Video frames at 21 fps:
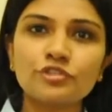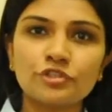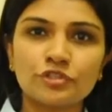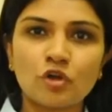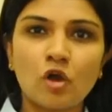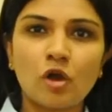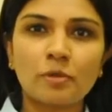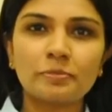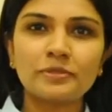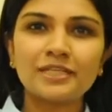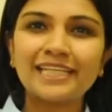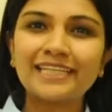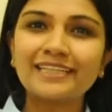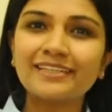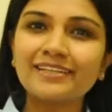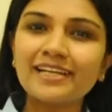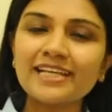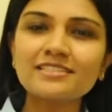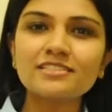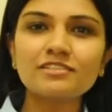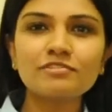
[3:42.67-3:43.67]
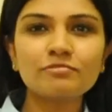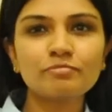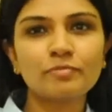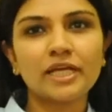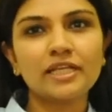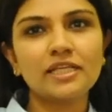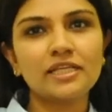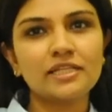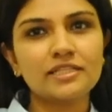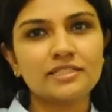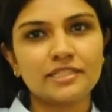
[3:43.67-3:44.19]
to adopt an aggressive
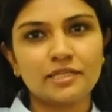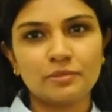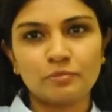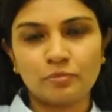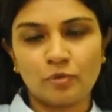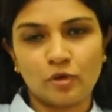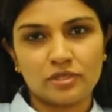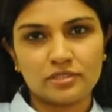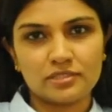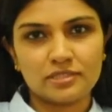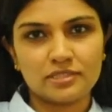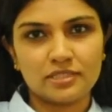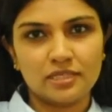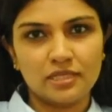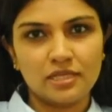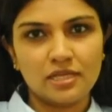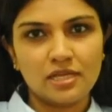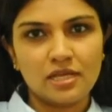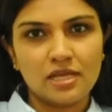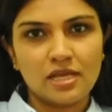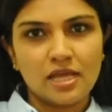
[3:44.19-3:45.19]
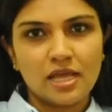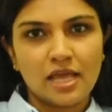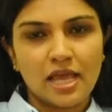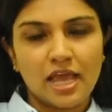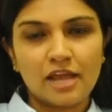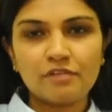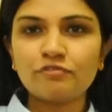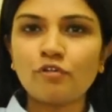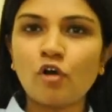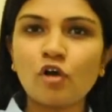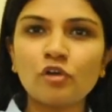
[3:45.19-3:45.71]
money easing policy
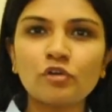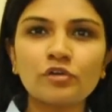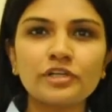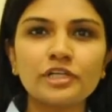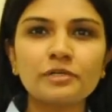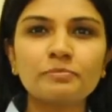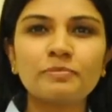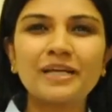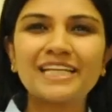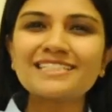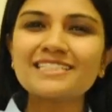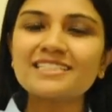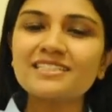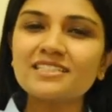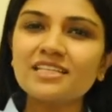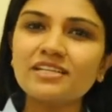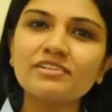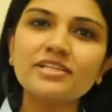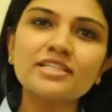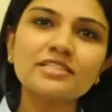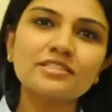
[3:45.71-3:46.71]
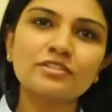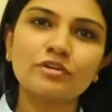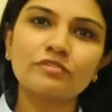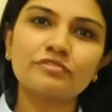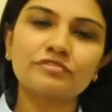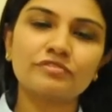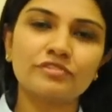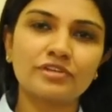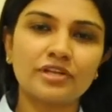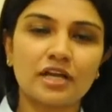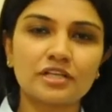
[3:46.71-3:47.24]
and followed it by a series
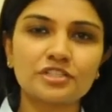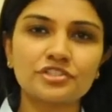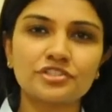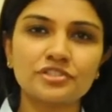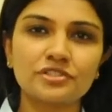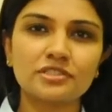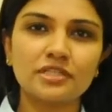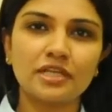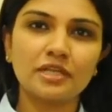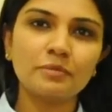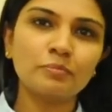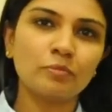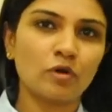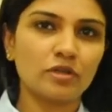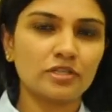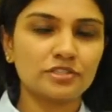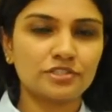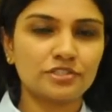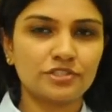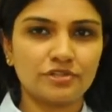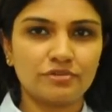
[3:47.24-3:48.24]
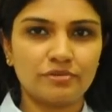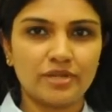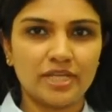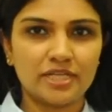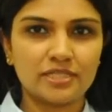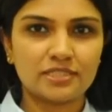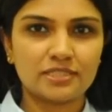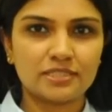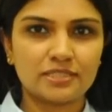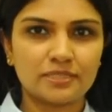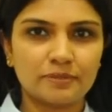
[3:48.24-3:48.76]
of reductions in policy
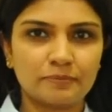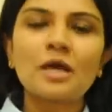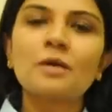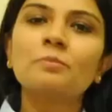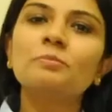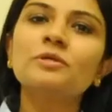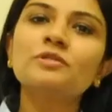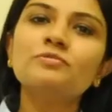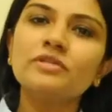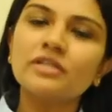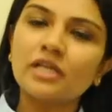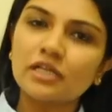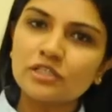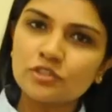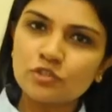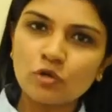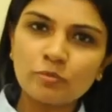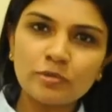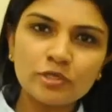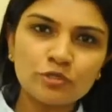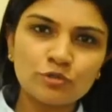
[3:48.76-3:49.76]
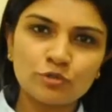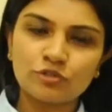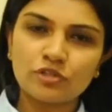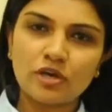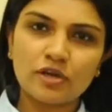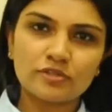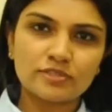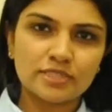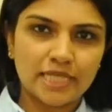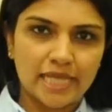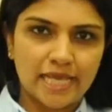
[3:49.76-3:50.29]
rates. Between October
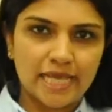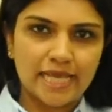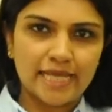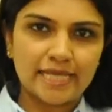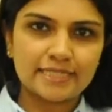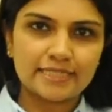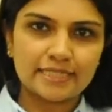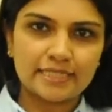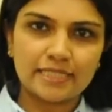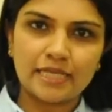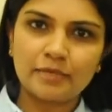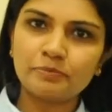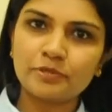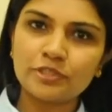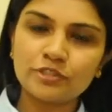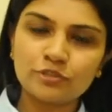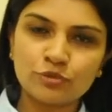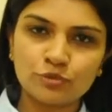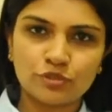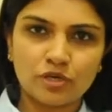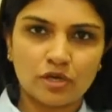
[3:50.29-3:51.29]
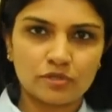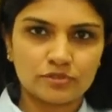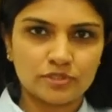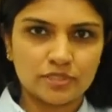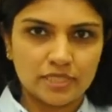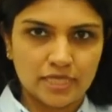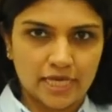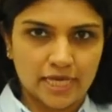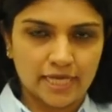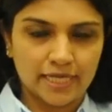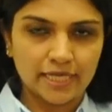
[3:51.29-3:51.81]
2008 and April
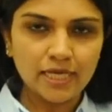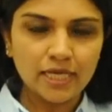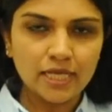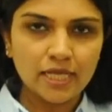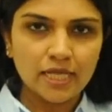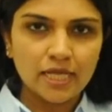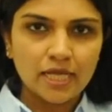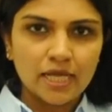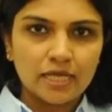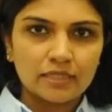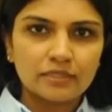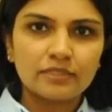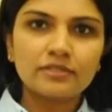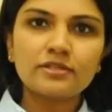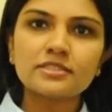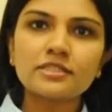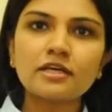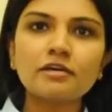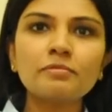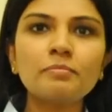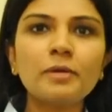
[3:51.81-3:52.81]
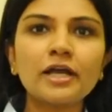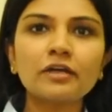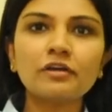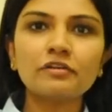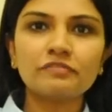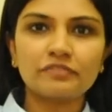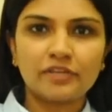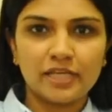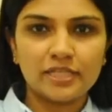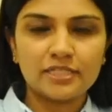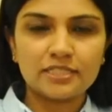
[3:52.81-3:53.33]
2009, the Reserve Bank
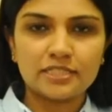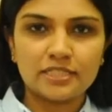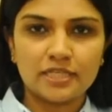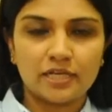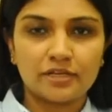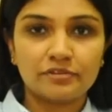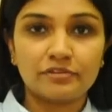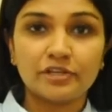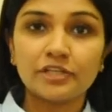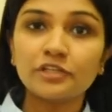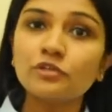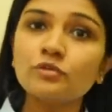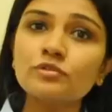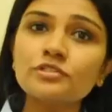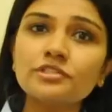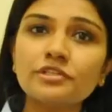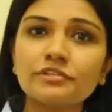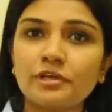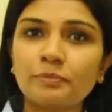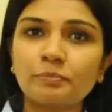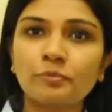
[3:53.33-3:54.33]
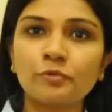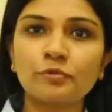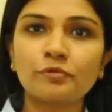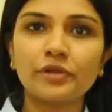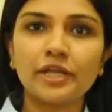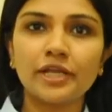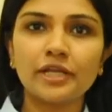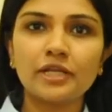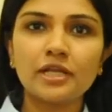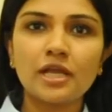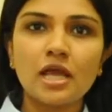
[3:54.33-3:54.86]
of India reduced the repo
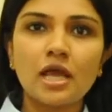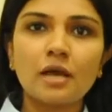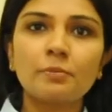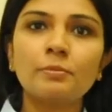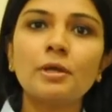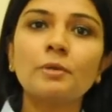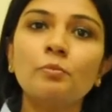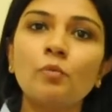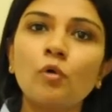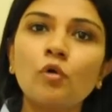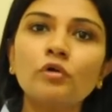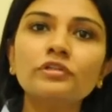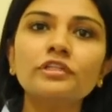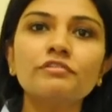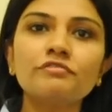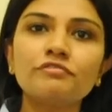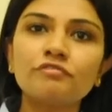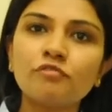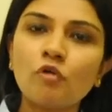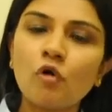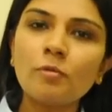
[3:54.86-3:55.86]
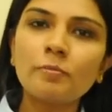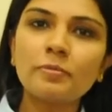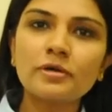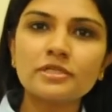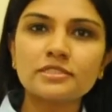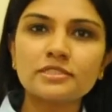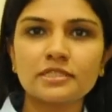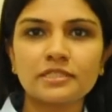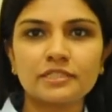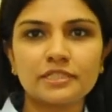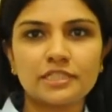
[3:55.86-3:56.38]
rate by more than 4
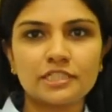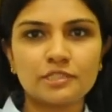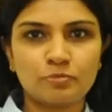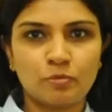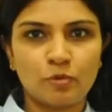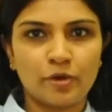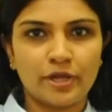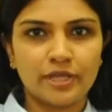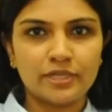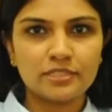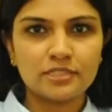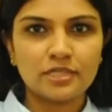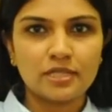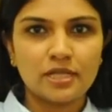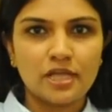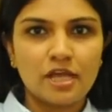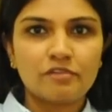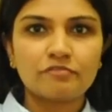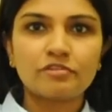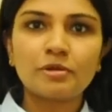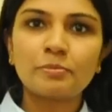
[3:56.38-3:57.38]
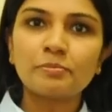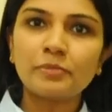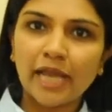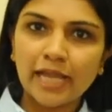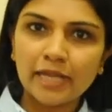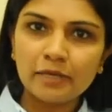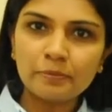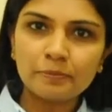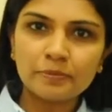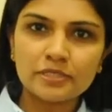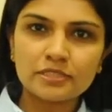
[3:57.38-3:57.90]
percentage points from
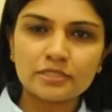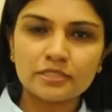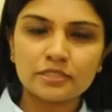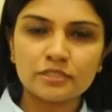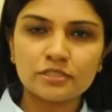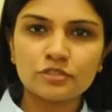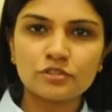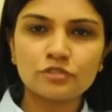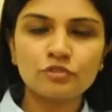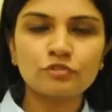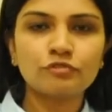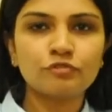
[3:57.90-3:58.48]
9% to